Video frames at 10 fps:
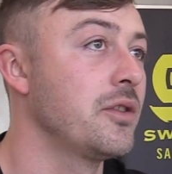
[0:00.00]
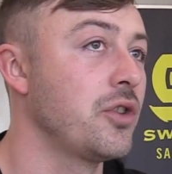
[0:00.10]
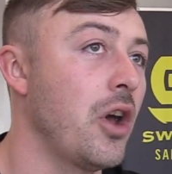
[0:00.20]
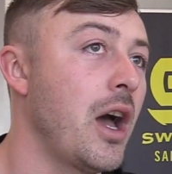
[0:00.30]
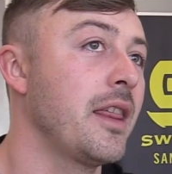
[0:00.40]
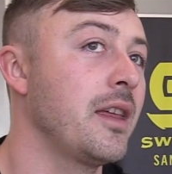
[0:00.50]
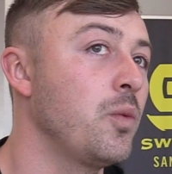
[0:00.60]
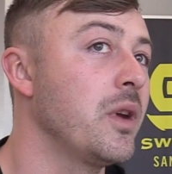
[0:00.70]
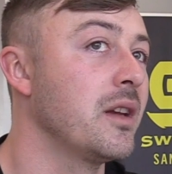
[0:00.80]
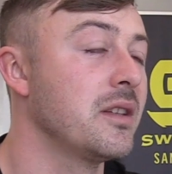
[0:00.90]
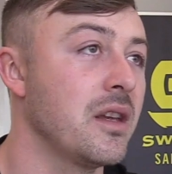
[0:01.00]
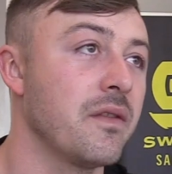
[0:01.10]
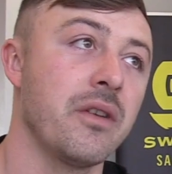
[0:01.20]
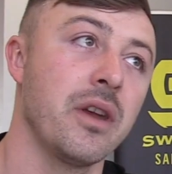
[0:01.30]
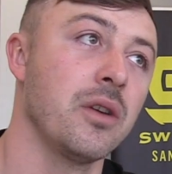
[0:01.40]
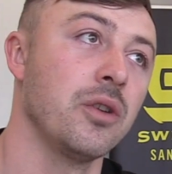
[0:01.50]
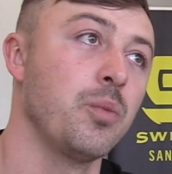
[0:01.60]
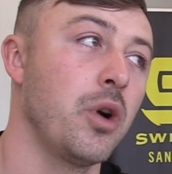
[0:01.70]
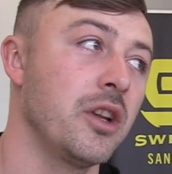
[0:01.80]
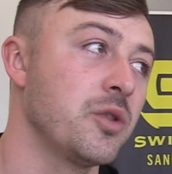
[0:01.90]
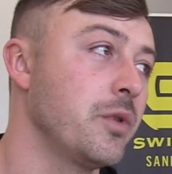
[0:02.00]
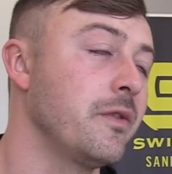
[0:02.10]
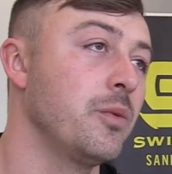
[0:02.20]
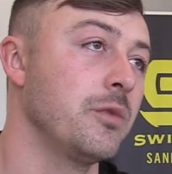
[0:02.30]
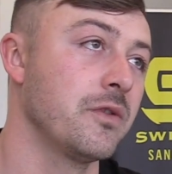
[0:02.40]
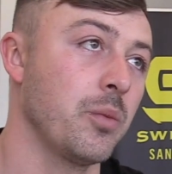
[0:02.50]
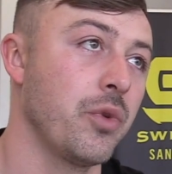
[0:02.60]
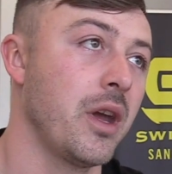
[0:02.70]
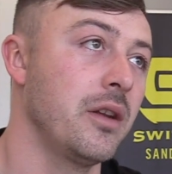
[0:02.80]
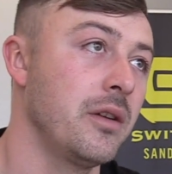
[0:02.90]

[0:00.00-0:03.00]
So I think we're going to see a very good, polished performance from Brandon.